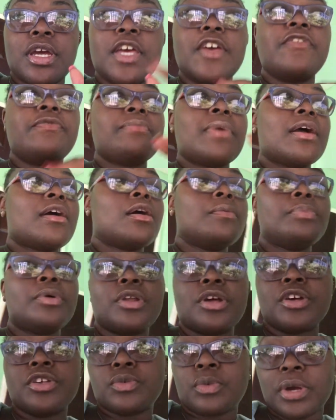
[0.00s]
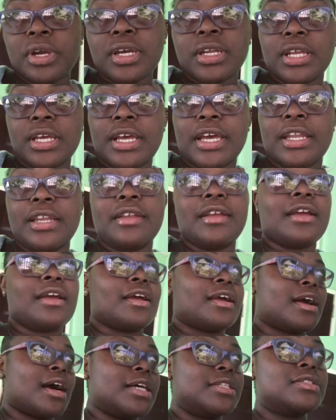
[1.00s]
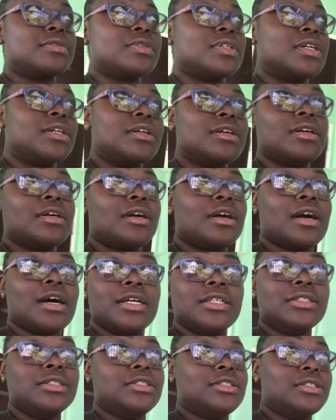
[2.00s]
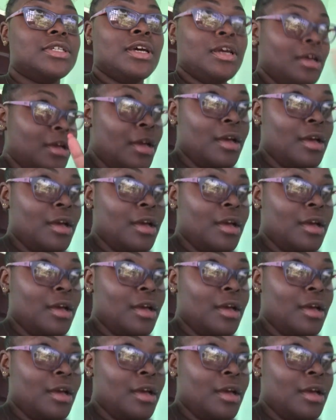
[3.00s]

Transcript: If my computer is working again, God's will, God's